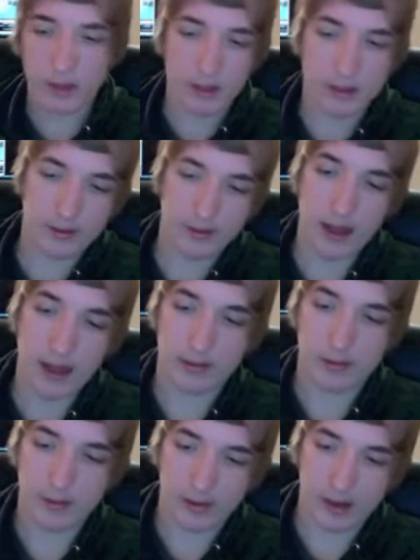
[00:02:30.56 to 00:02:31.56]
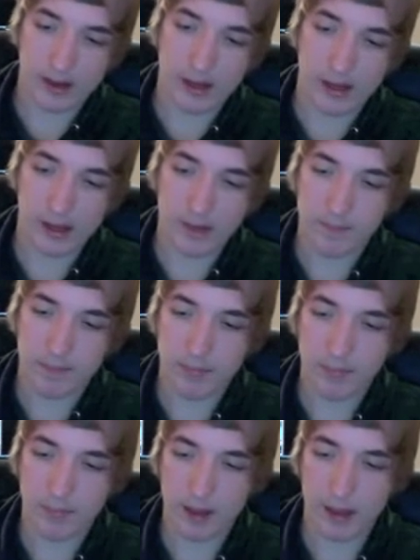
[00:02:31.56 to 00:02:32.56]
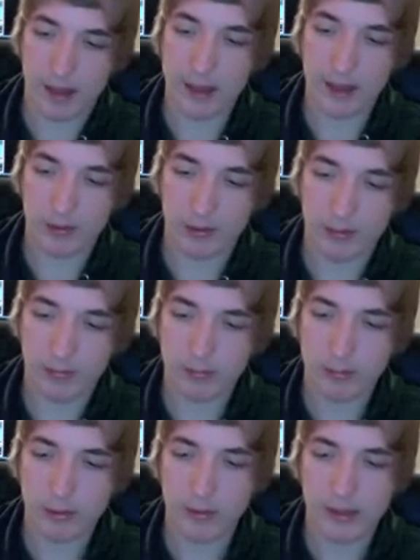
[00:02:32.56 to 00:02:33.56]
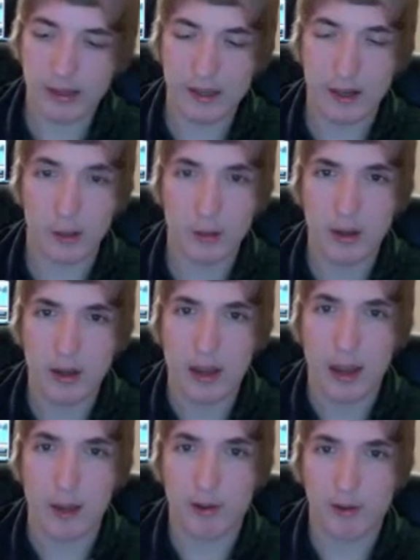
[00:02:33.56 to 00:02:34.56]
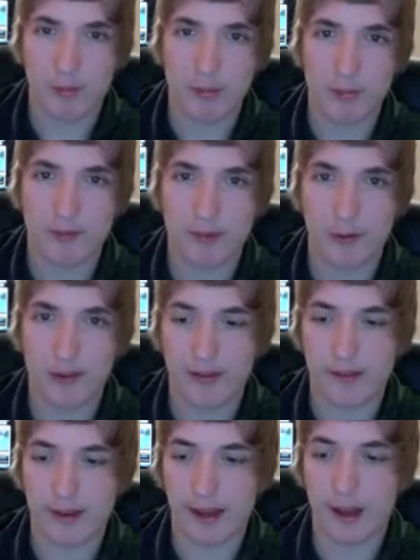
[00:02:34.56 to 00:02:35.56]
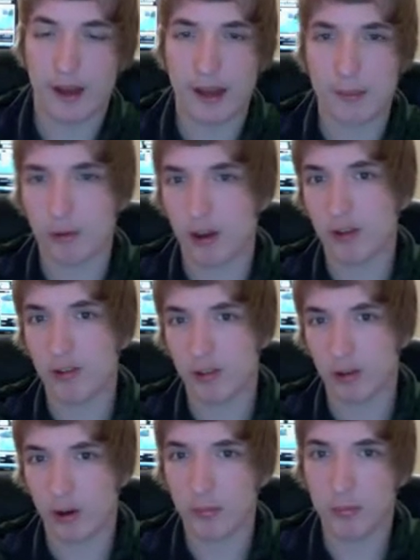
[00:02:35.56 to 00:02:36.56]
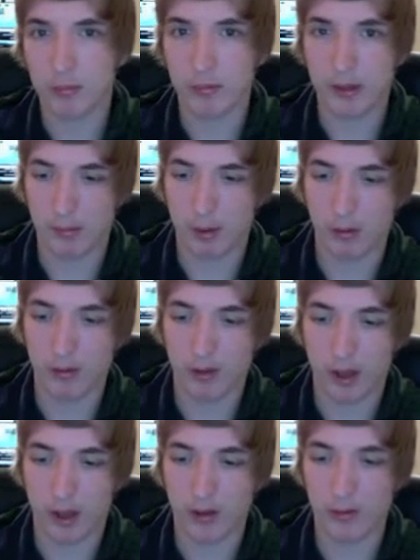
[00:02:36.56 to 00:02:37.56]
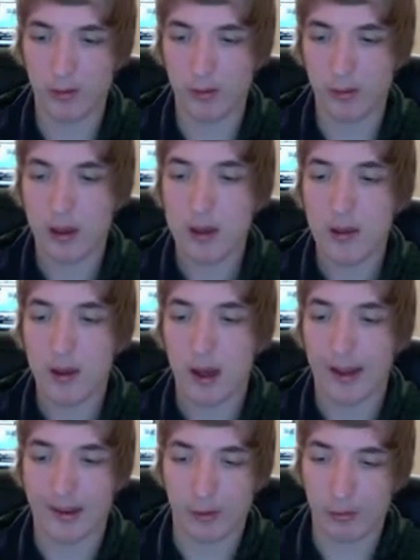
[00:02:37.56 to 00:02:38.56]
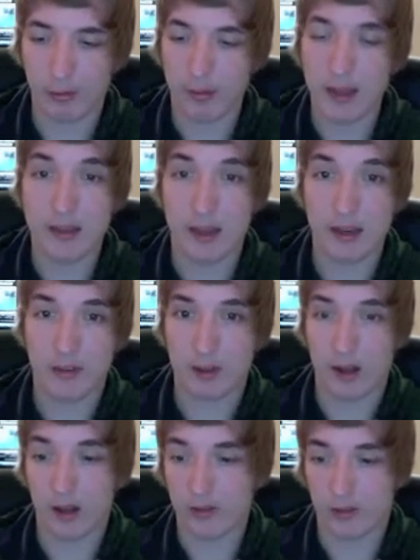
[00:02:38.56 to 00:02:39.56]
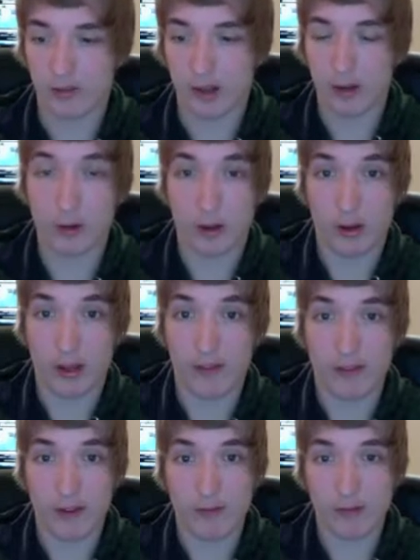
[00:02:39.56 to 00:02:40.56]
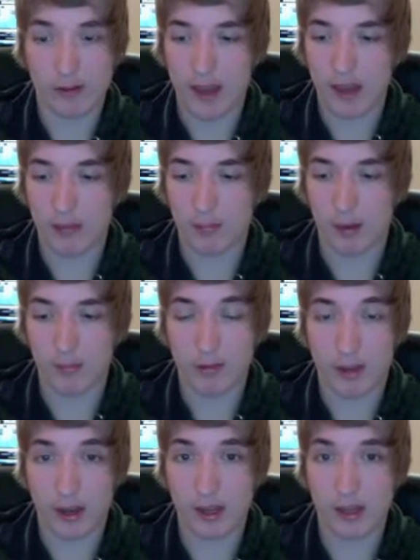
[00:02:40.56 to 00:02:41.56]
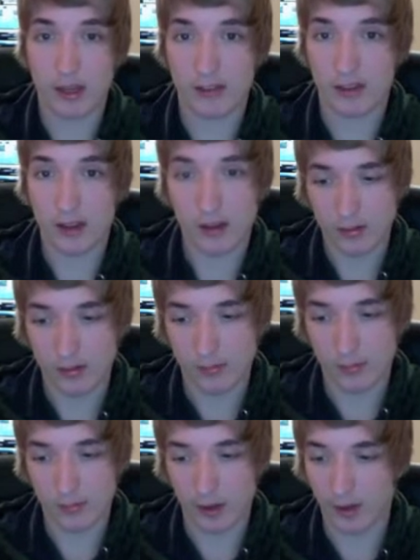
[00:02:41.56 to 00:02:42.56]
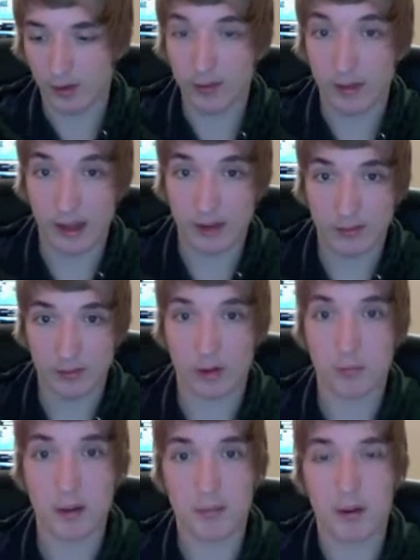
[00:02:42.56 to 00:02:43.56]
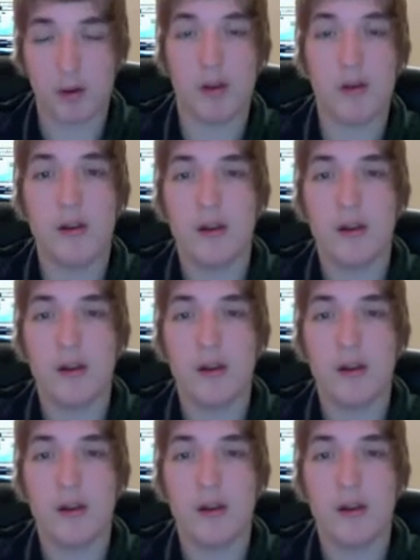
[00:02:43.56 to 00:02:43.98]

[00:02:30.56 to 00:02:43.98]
There's that side decking, and that's probably, how most people view side decking. I am trying to stop the opponent's cards, and I don't main deck these cards because it's not good against every deck, but I'm siding these in because they stop my opponent.